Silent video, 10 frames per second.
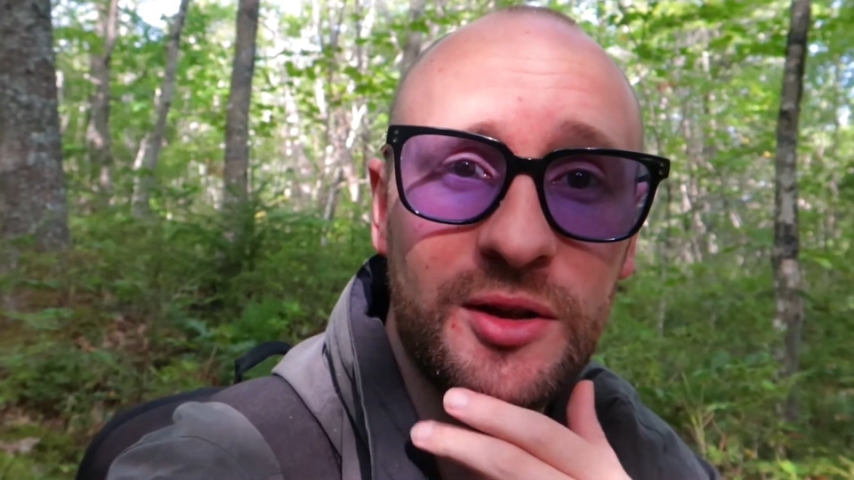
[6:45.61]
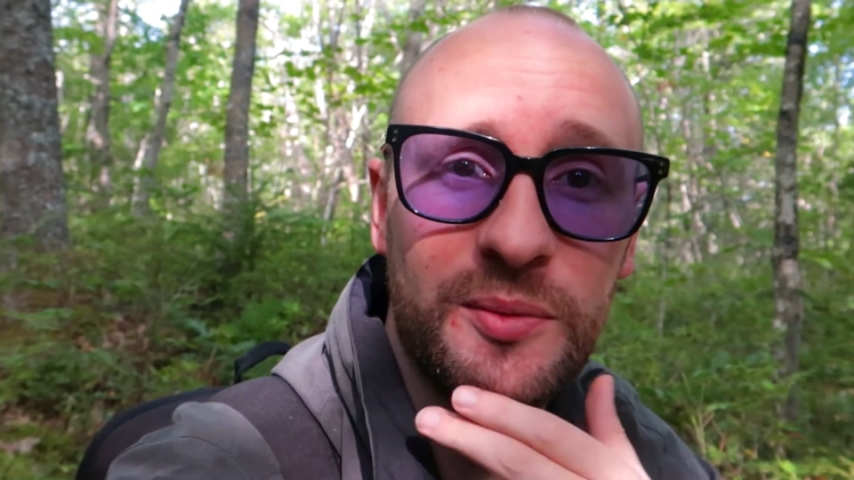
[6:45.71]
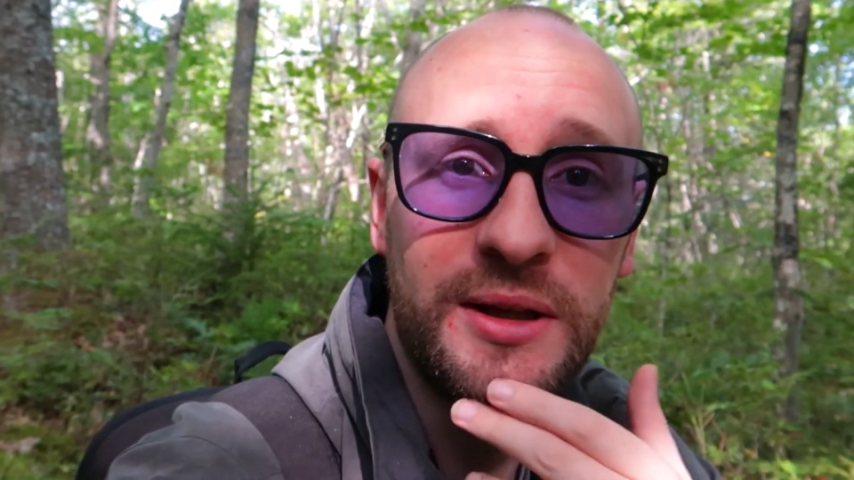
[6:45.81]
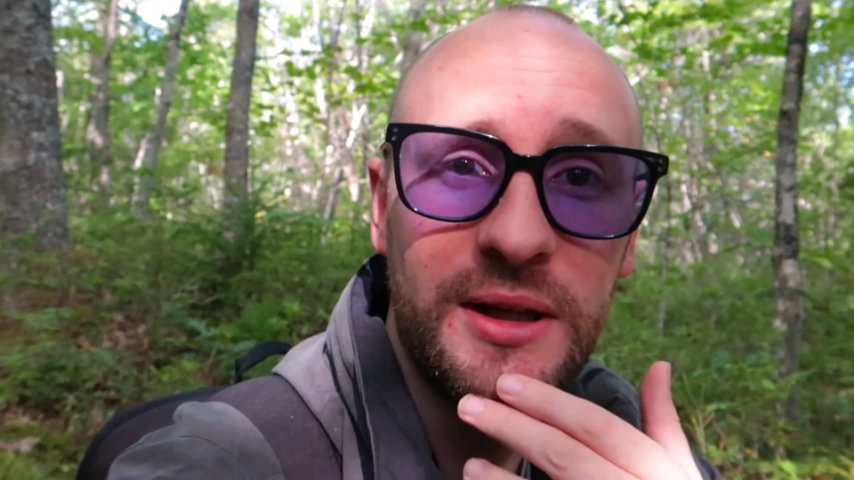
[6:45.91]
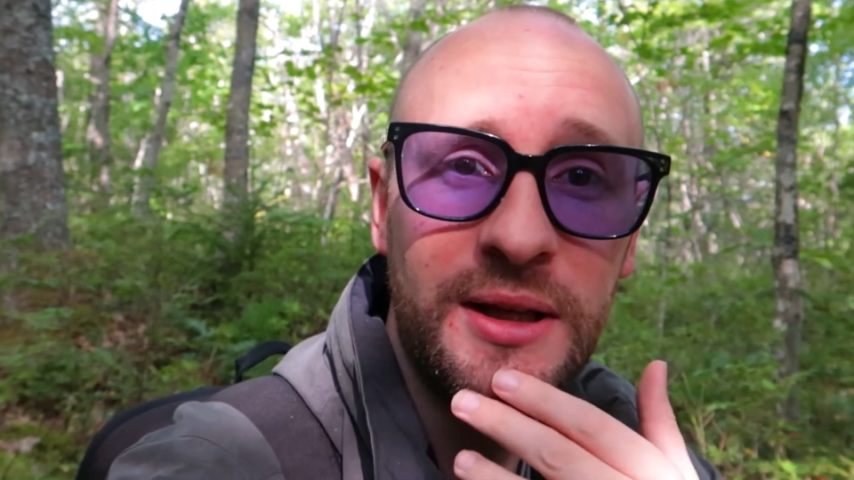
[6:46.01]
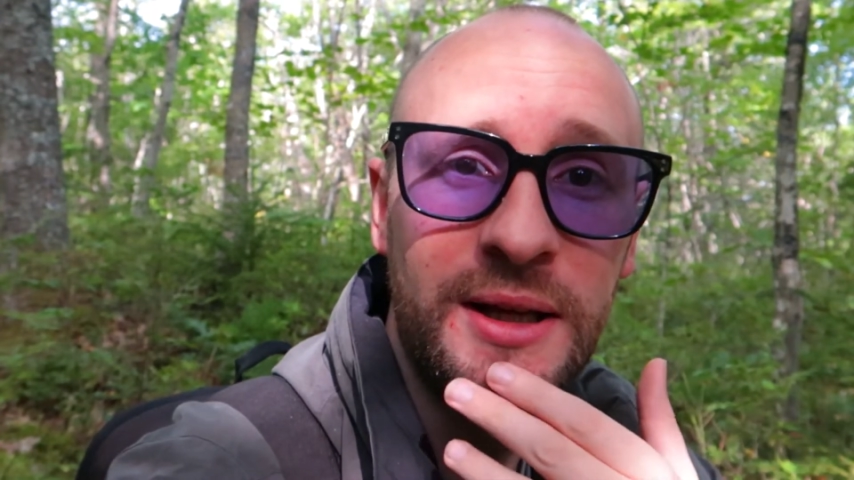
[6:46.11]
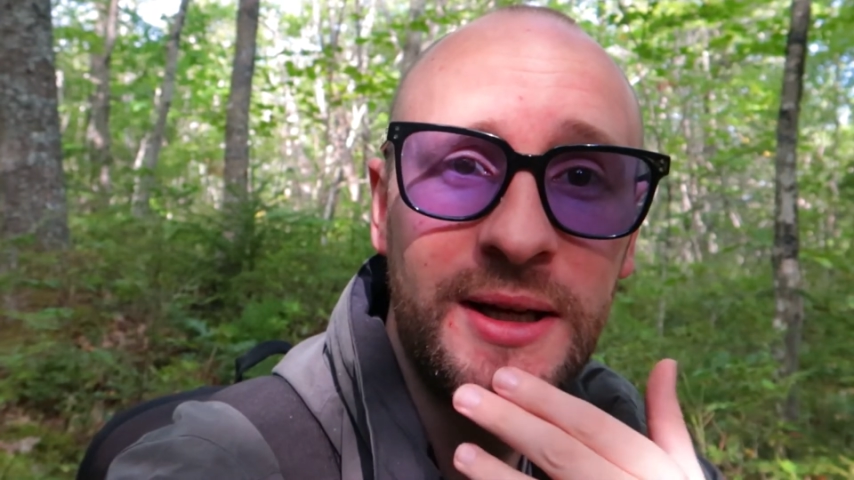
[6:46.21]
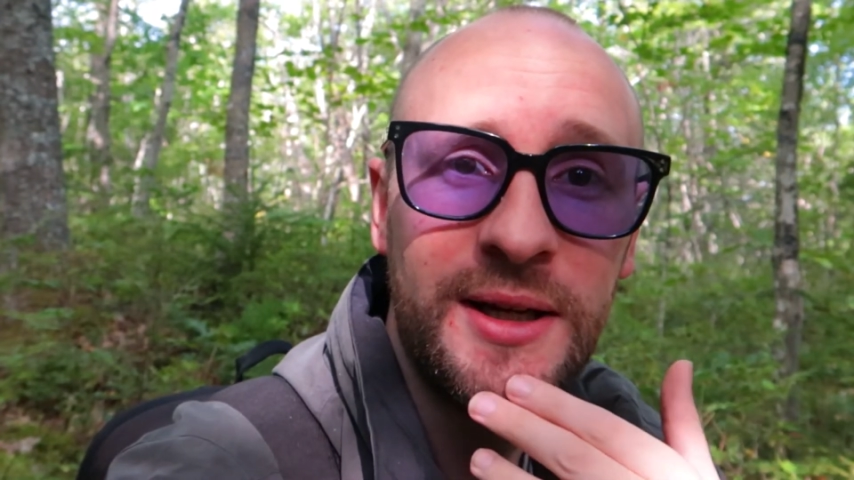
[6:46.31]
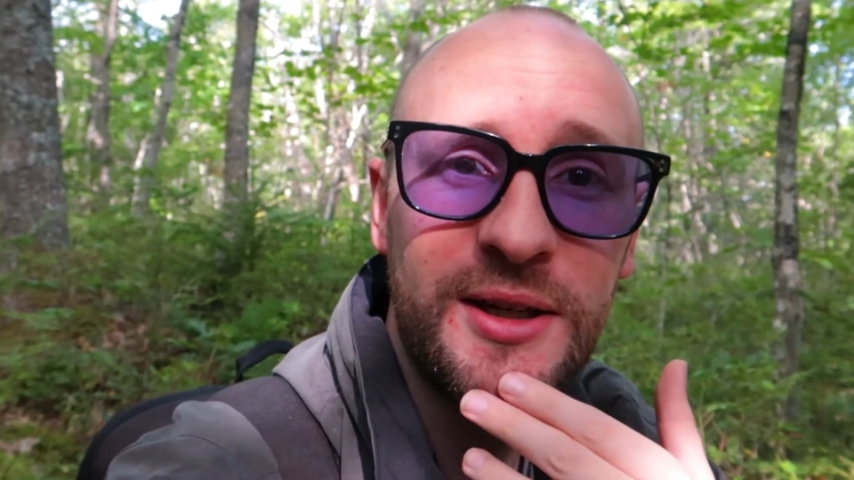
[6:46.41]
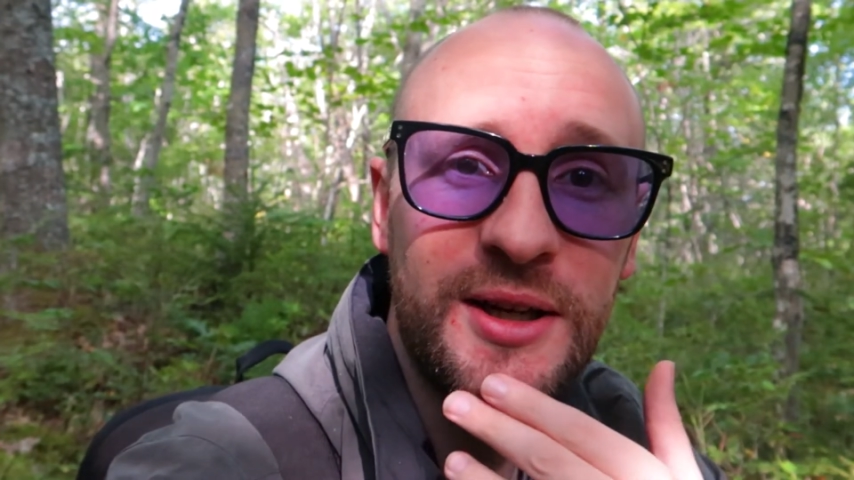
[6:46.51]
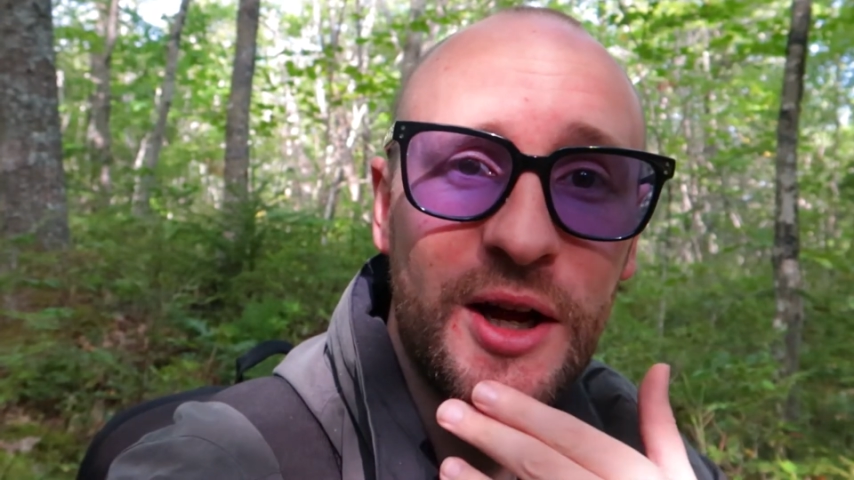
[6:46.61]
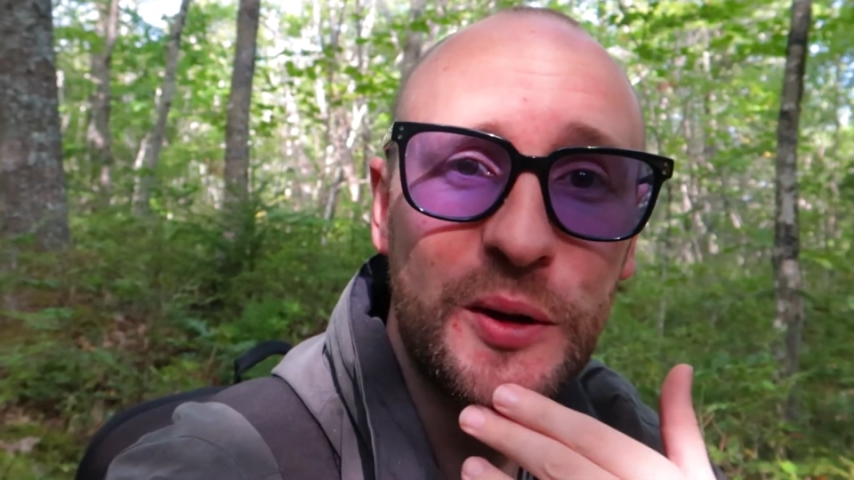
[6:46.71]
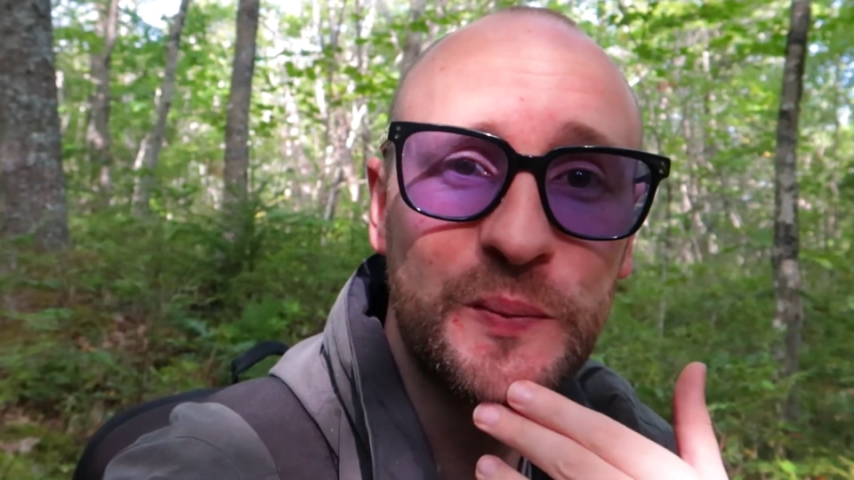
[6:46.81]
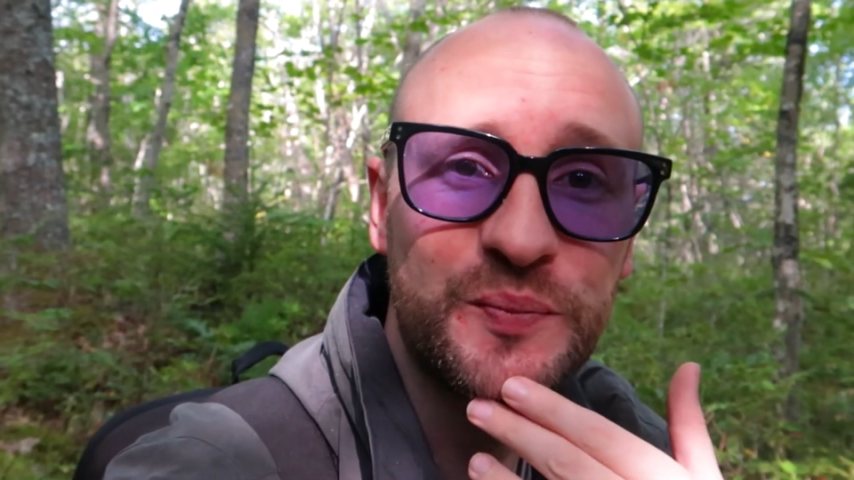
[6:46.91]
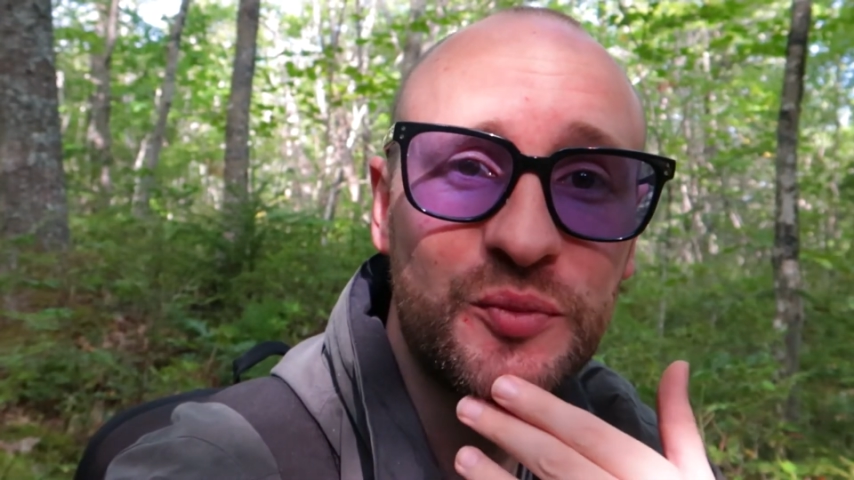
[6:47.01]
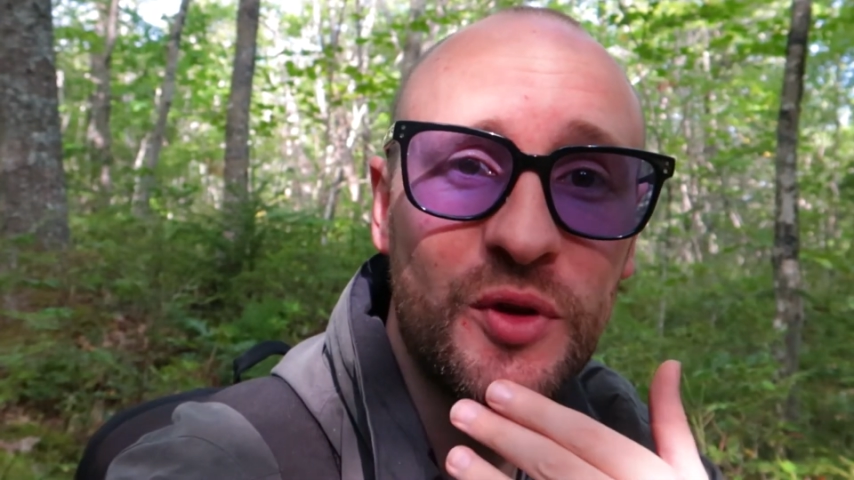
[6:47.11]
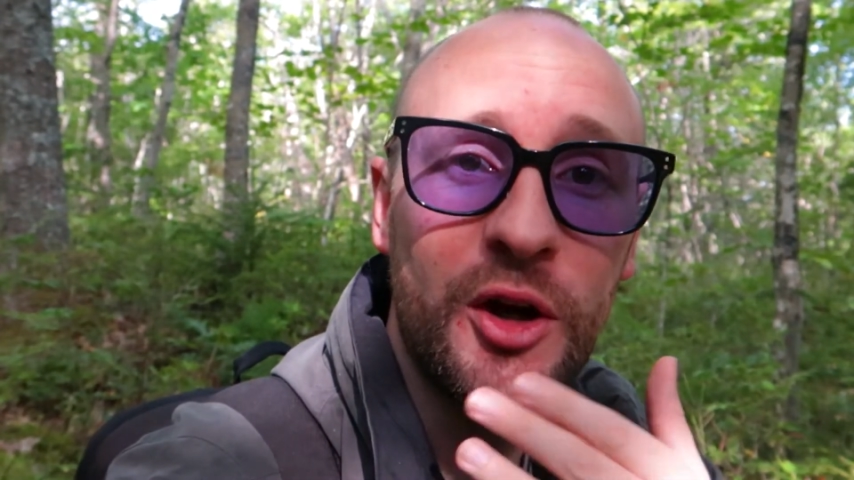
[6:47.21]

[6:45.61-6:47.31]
to be um,